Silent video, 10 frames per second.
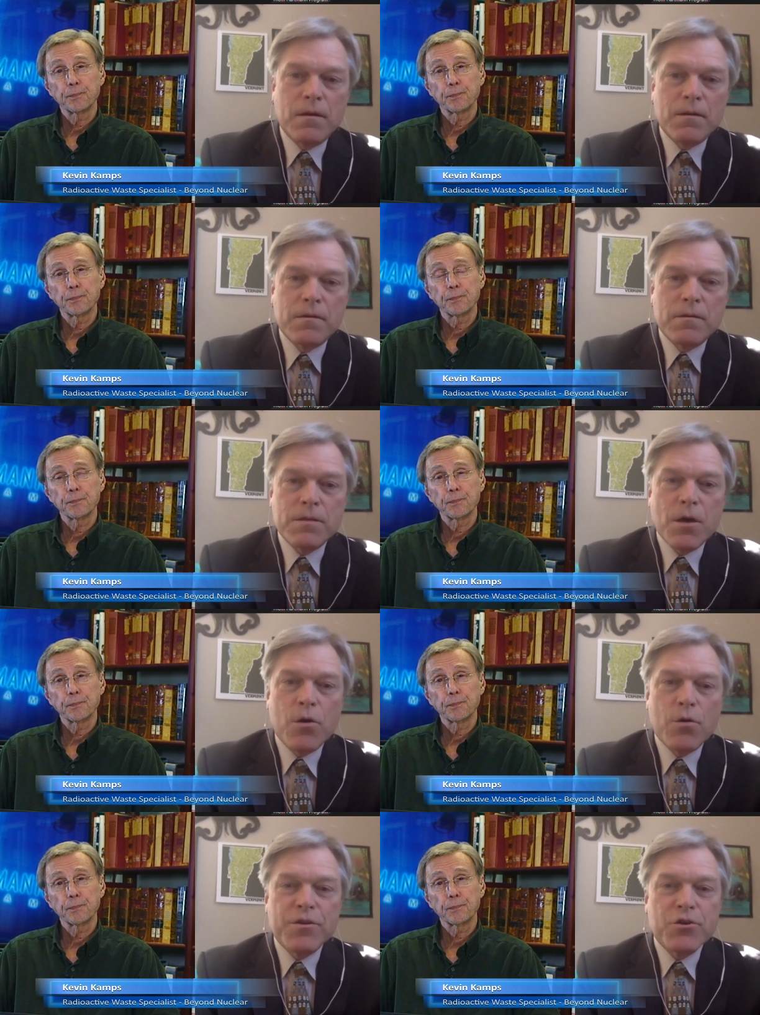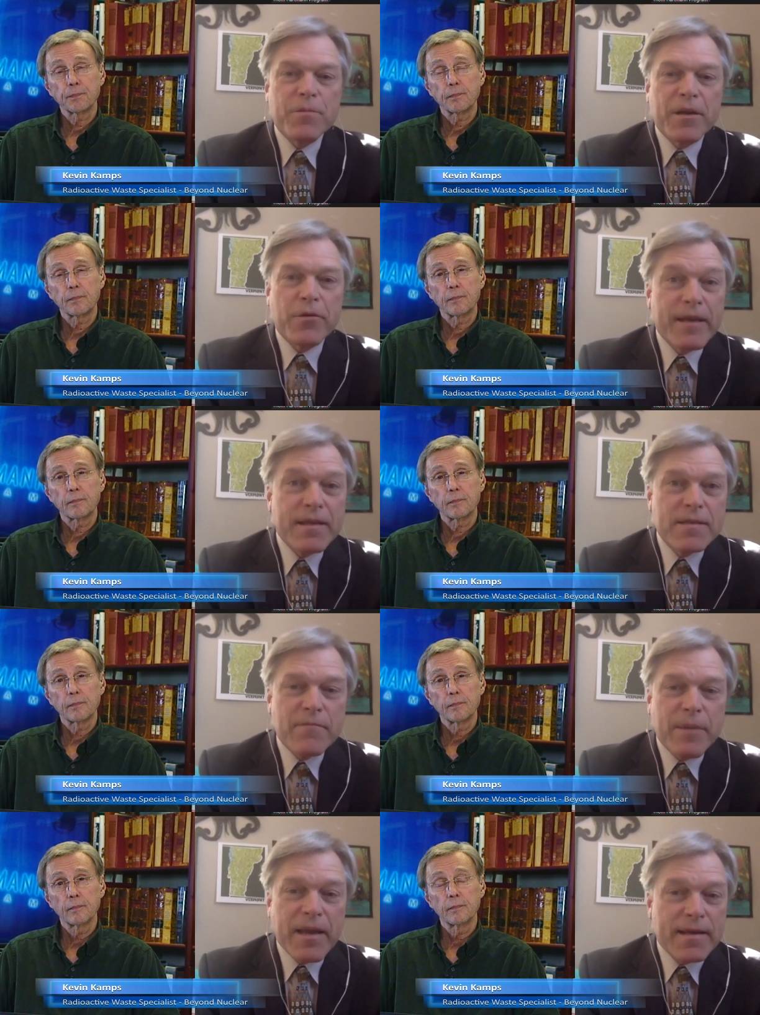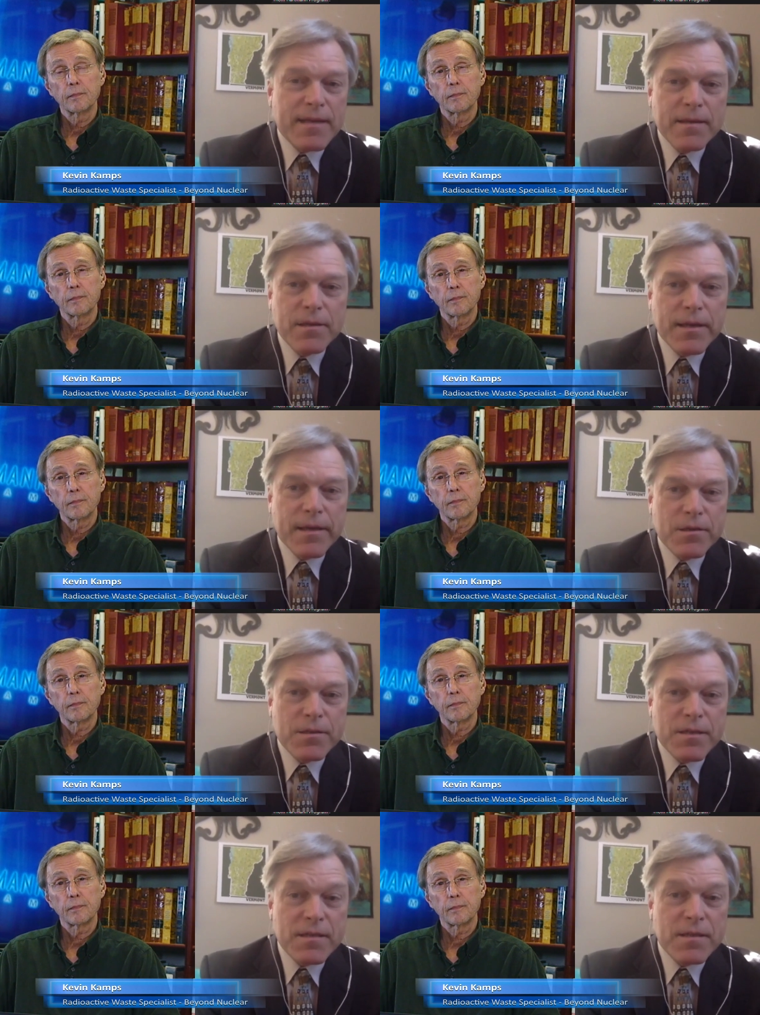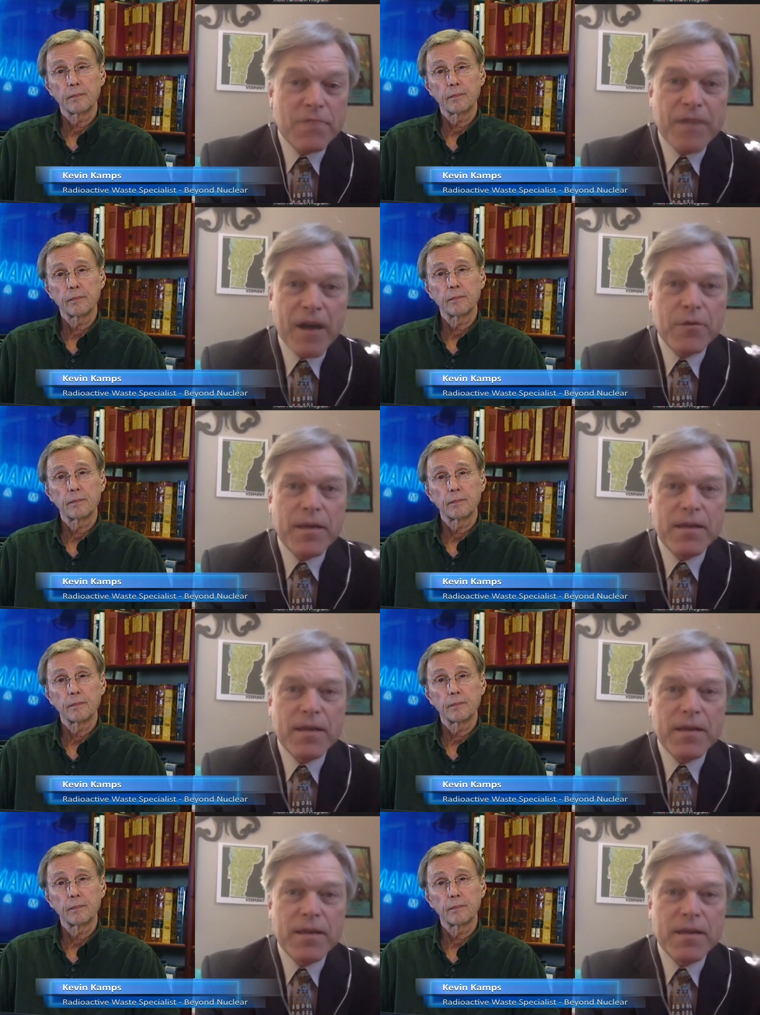Speaker 1: So the German Greens have been anti-nuclear since their founding in the